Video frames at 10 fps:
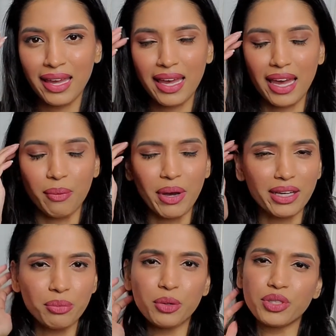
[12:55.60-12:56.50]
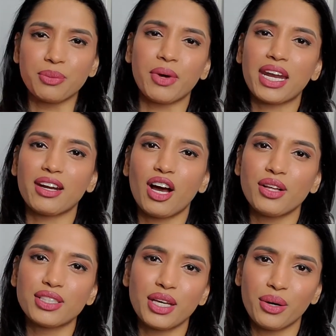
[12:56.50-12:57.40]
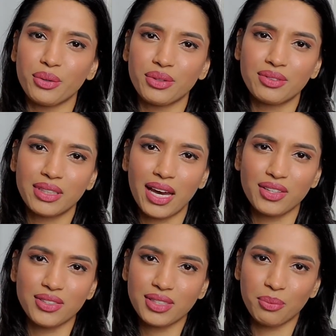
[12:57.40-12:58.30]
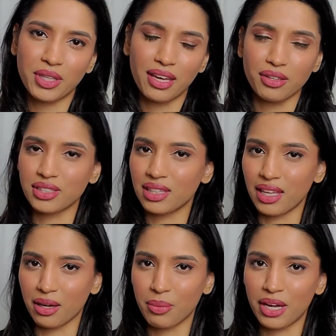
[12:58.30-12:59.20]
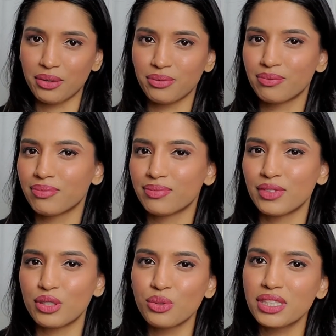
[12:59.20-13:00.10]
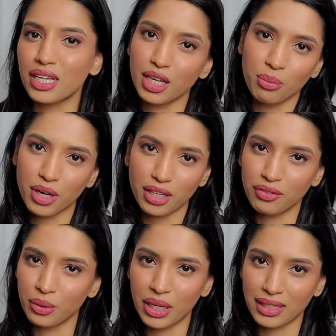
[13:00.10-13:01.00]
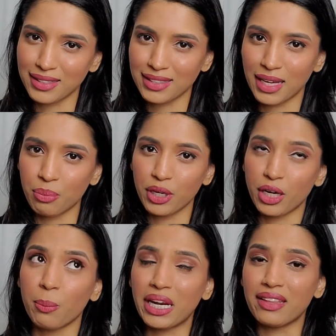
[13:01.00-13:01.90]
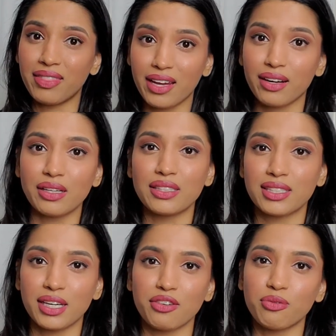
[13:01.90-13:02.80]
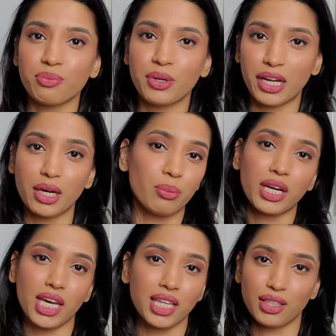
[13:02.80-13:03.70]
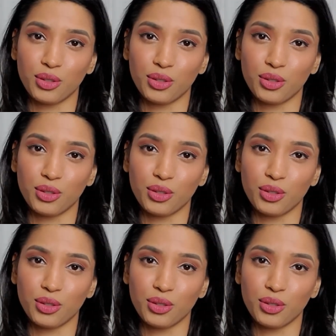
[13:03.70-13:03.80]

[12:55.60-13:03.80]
and my commute wasn't bad at all. So yeah, just something else to think about. Do study abroad if you can instead. Put your money there instead of putting your money in the